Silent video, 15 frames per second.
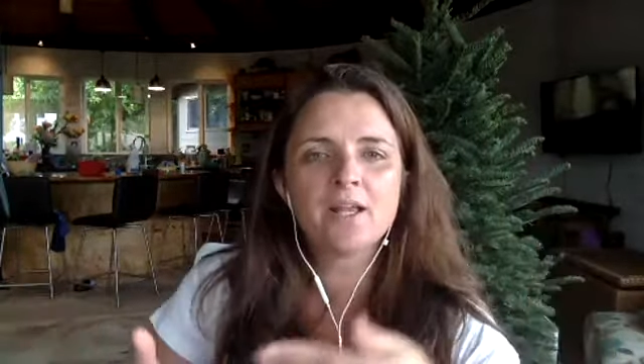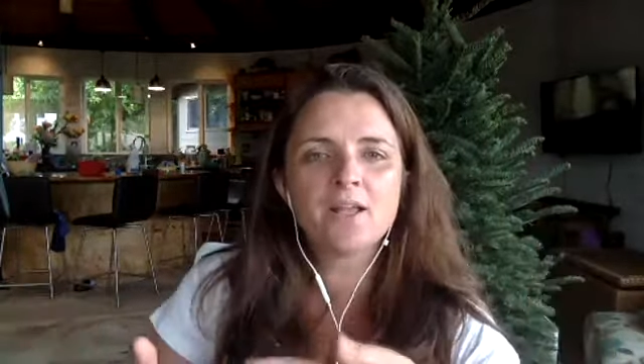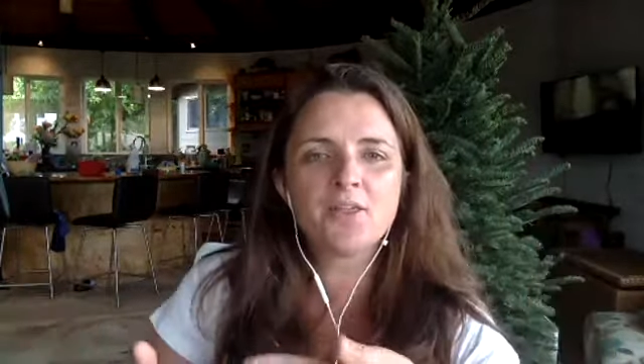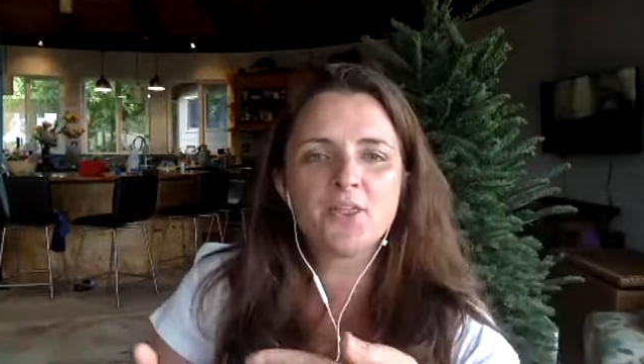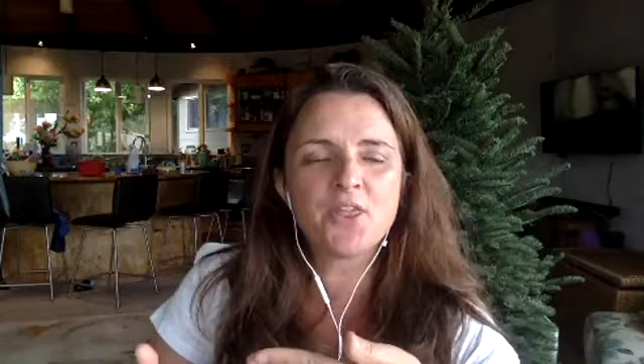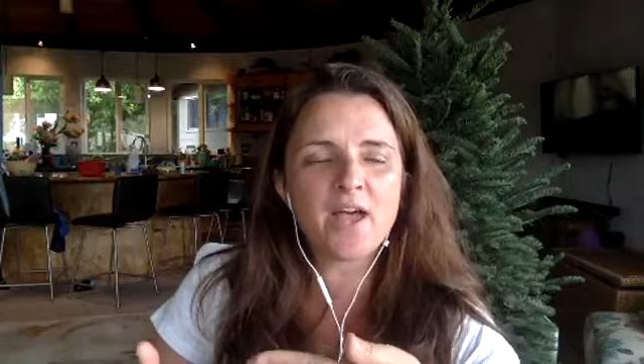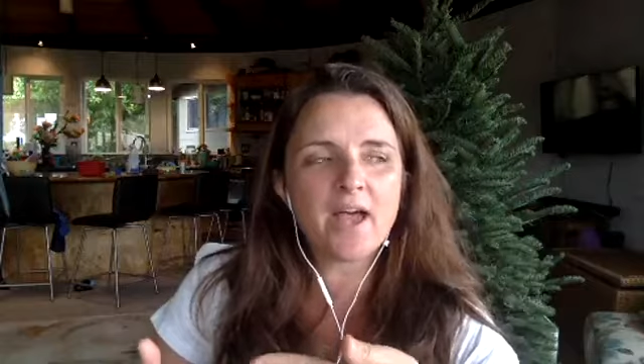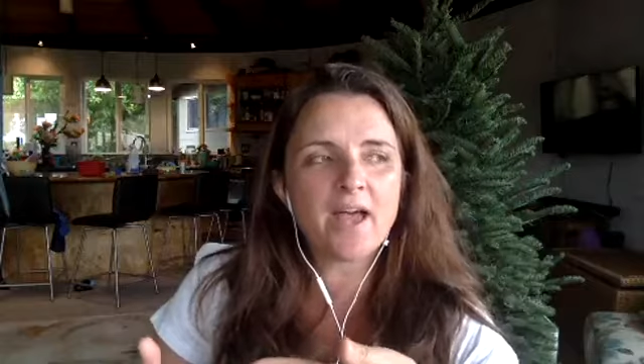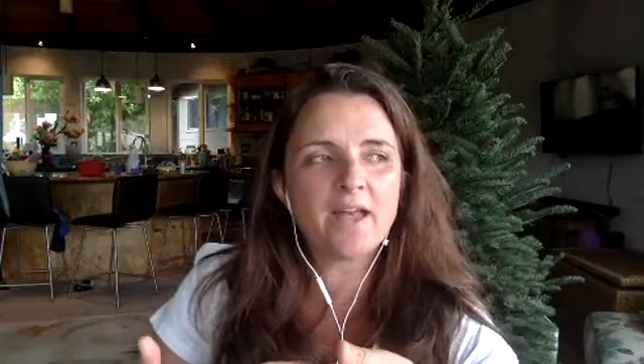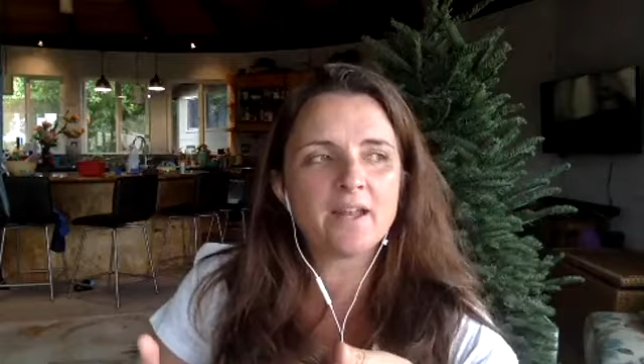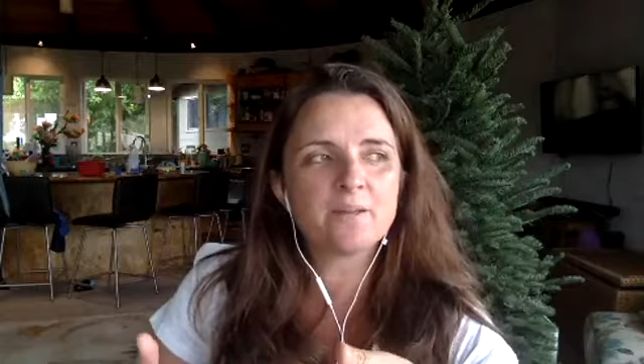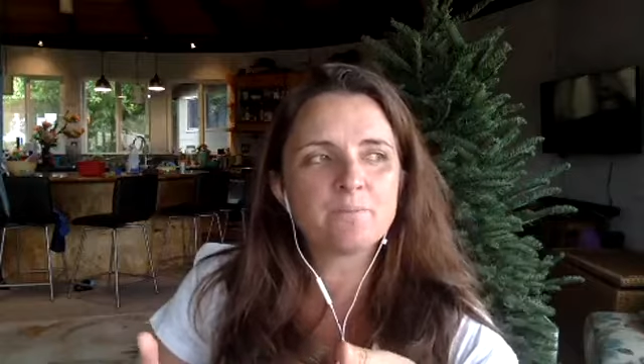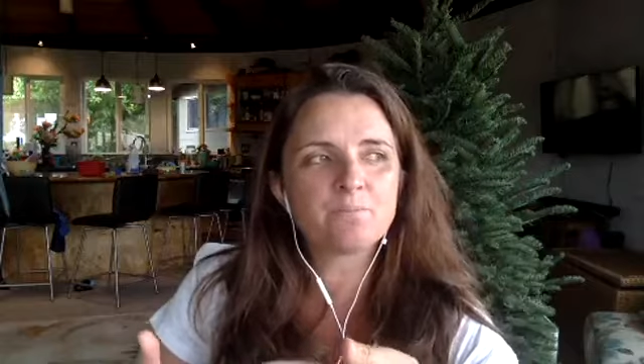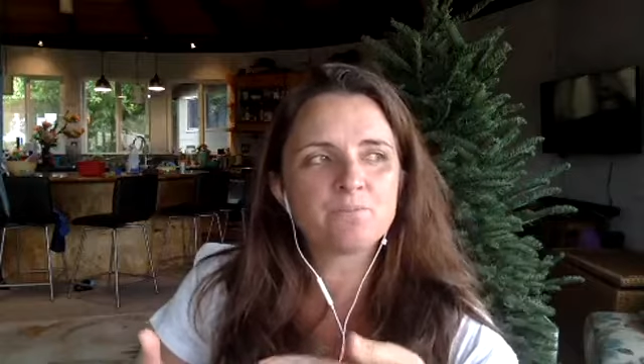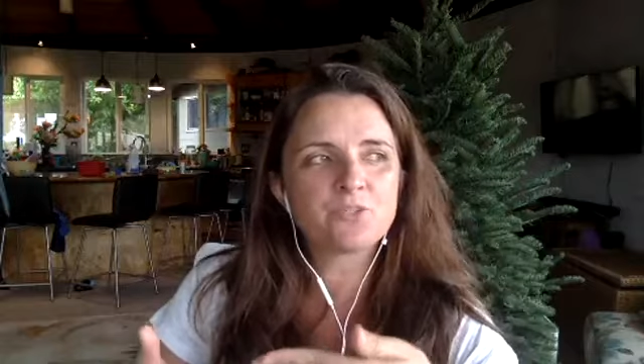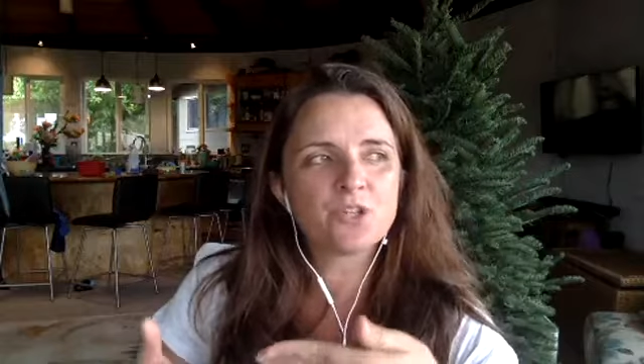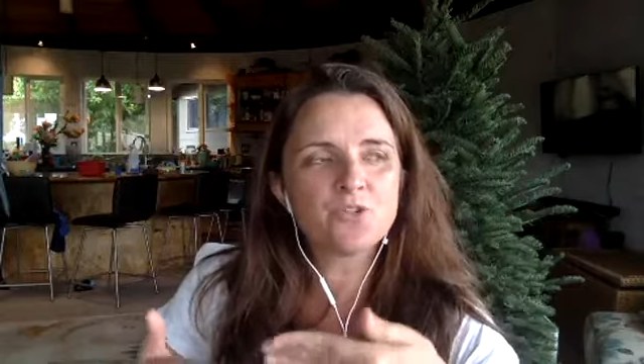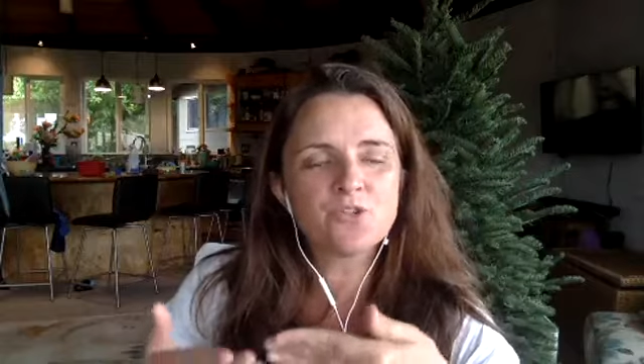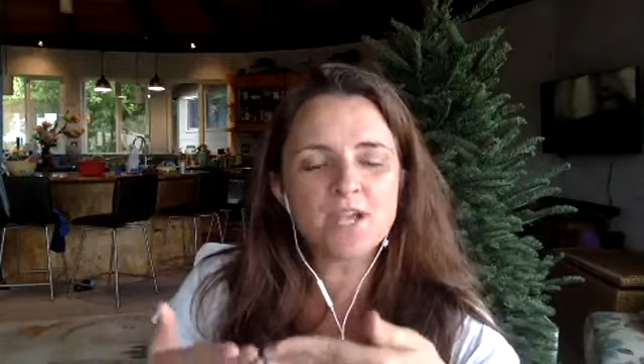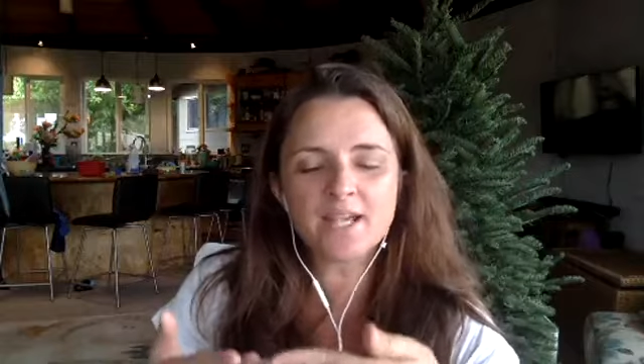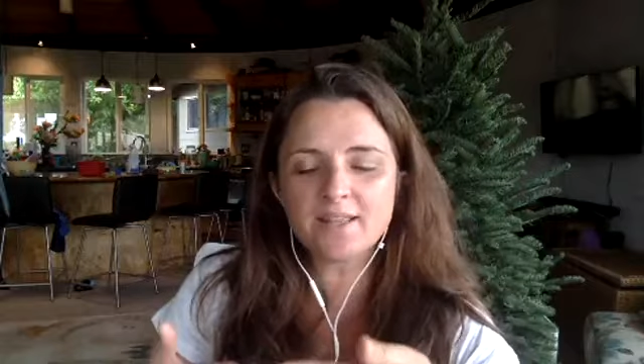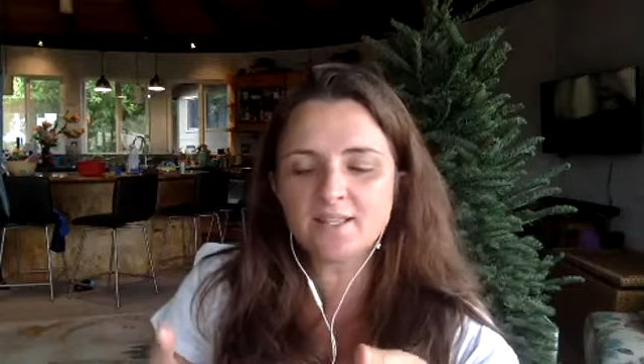that you
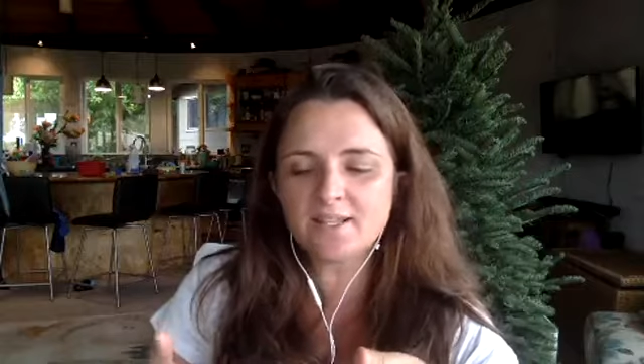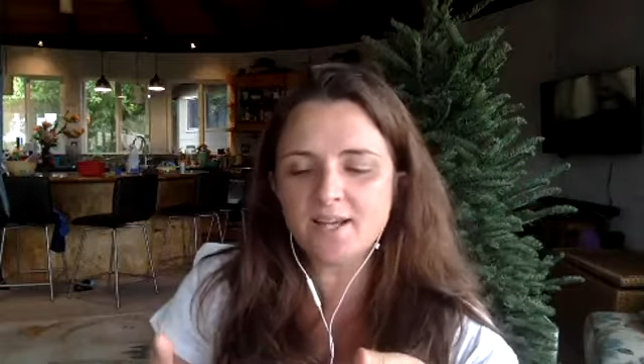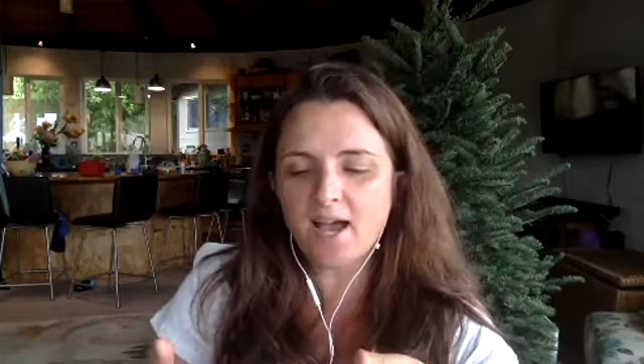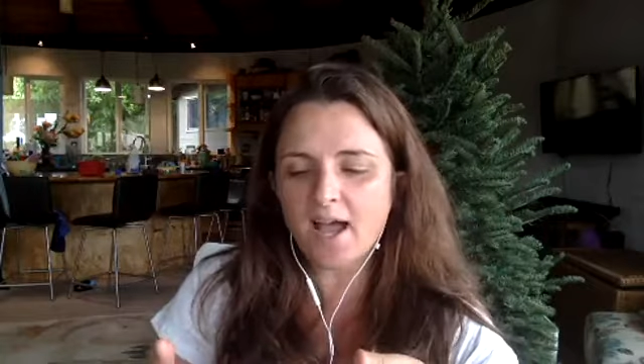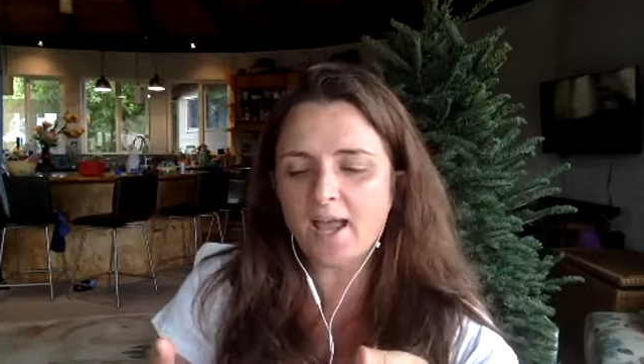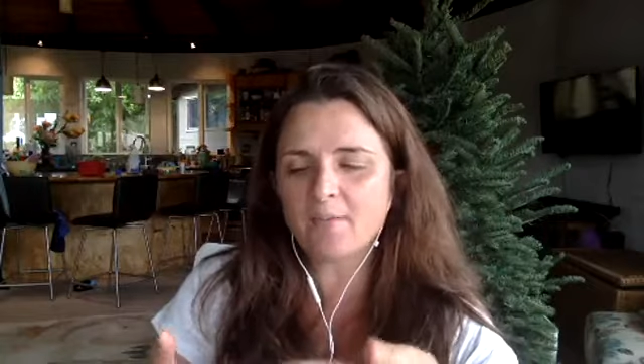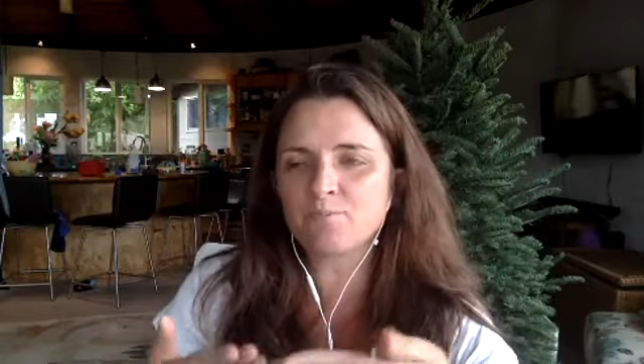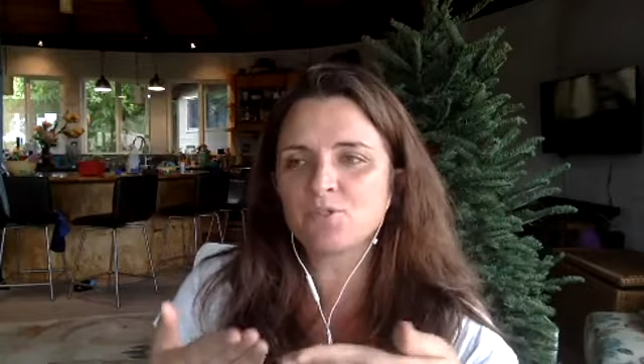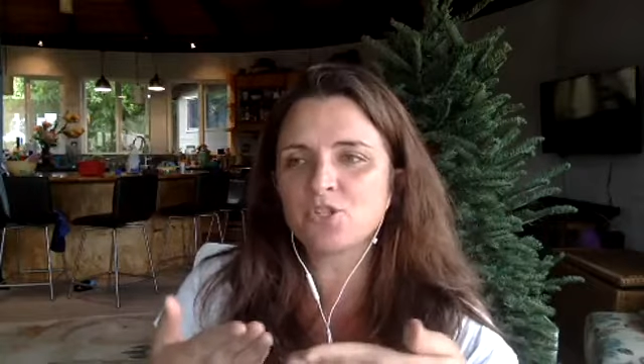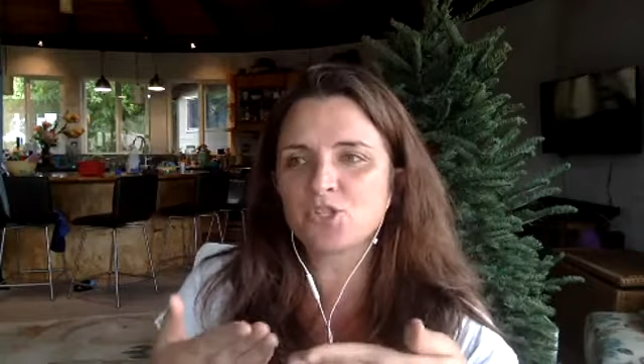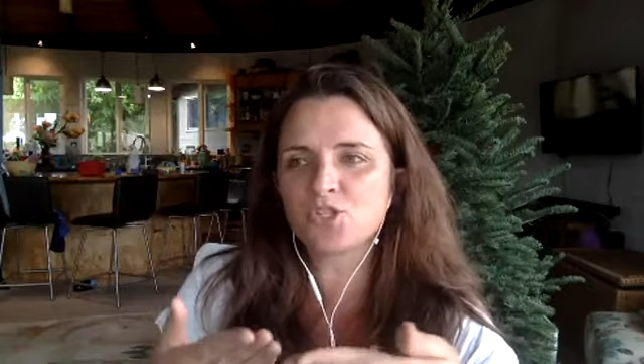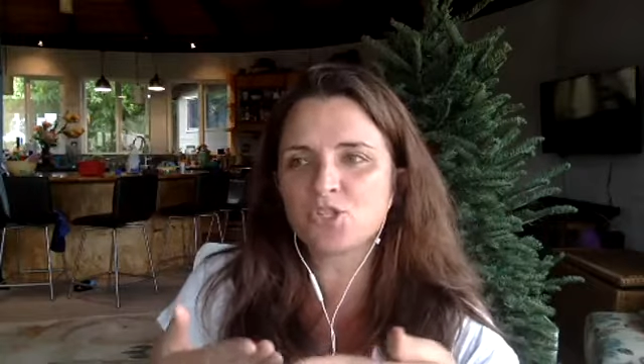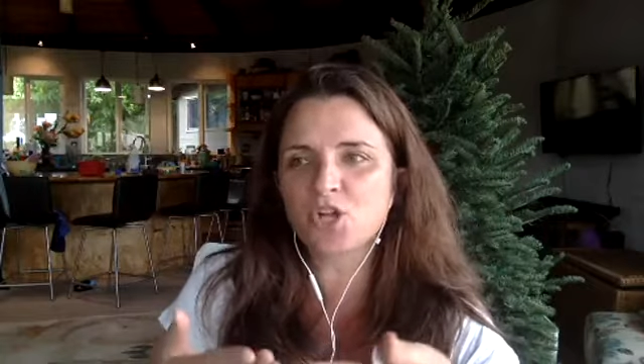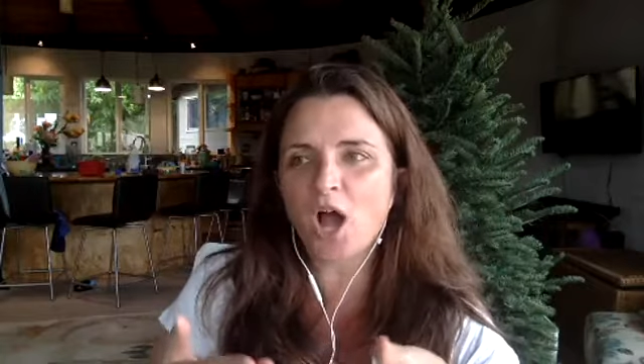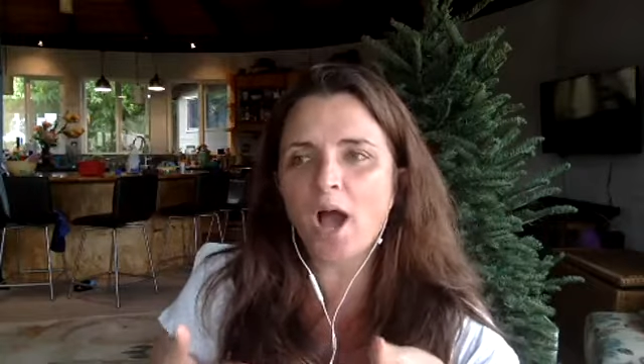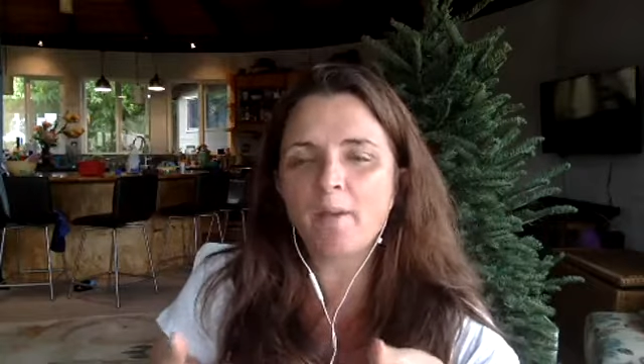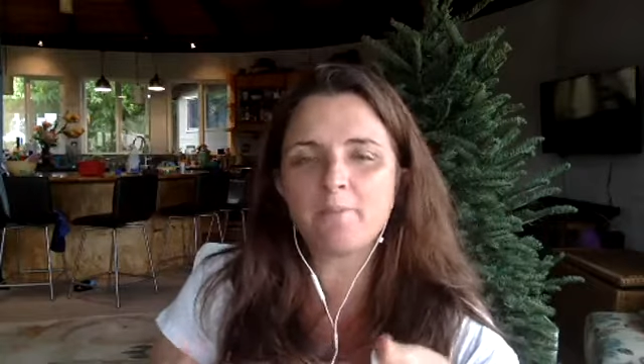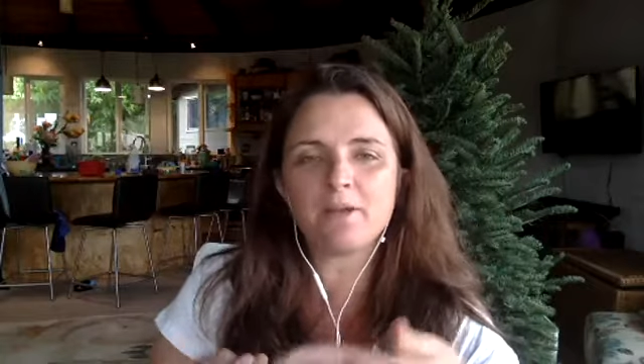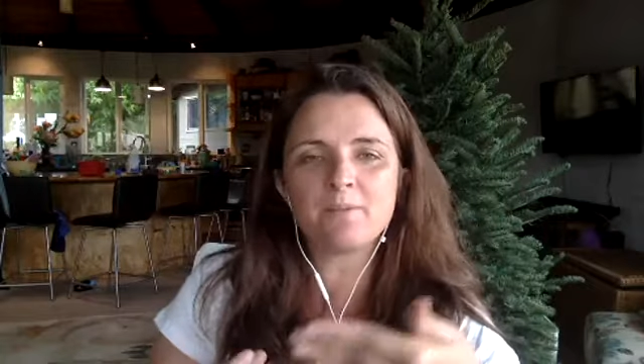take the time to stop